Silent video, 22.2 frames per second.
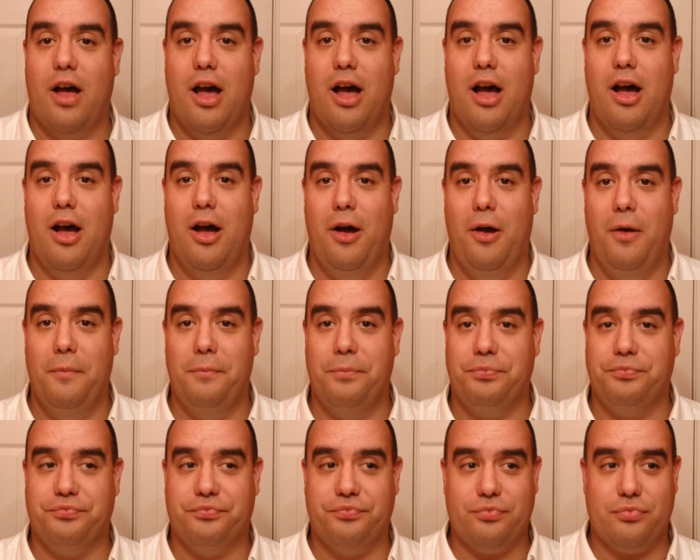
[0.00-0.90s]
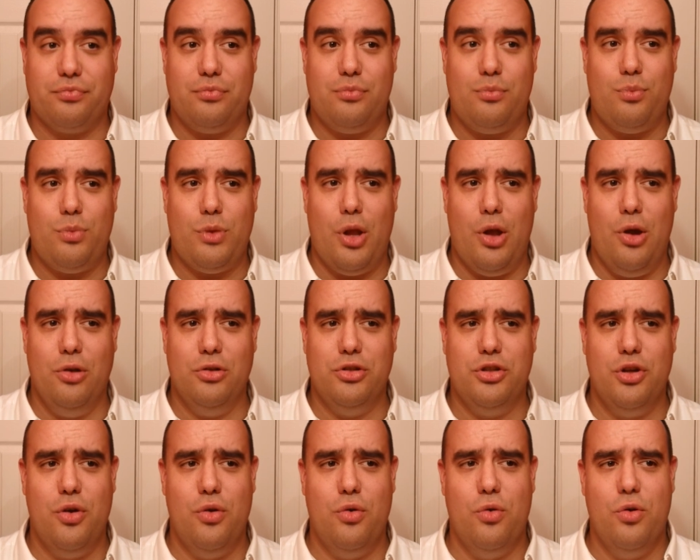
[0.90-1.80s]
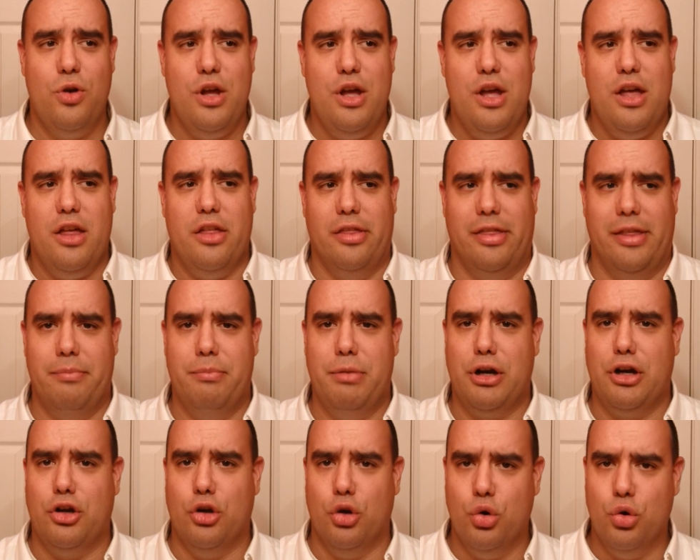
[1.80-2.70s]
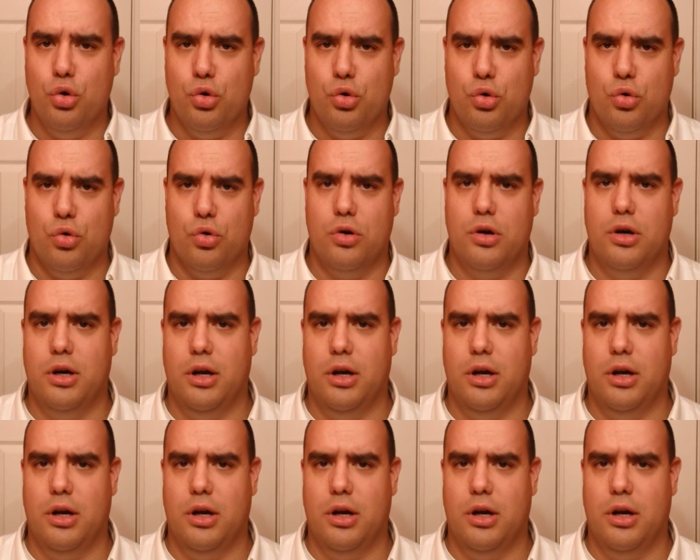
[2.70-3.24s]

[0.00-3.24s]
Also, the Bagul